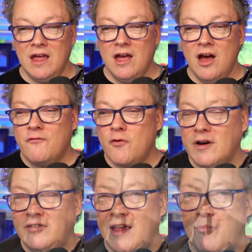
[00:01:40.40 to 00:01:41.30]
For
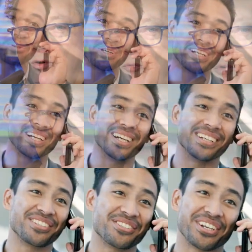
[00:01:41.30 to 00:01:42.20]
example, when my
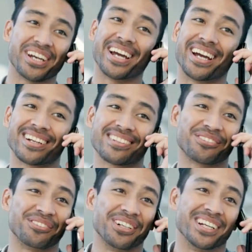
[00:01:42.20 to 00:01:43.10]
team calls
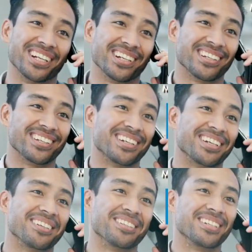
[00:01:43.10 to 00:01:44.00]
you,
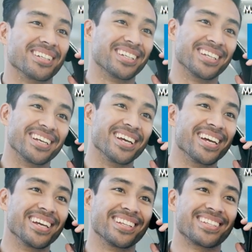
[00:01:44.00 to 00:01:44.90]
do you think
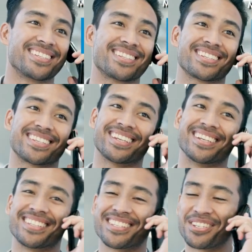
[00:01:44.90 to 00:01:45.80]
I am
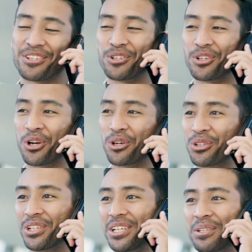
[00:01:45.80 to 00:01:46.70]
excited as hell to talk to
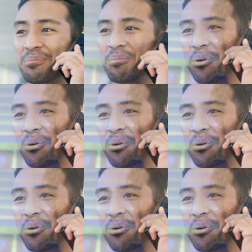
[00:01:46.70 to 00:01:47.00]
my partners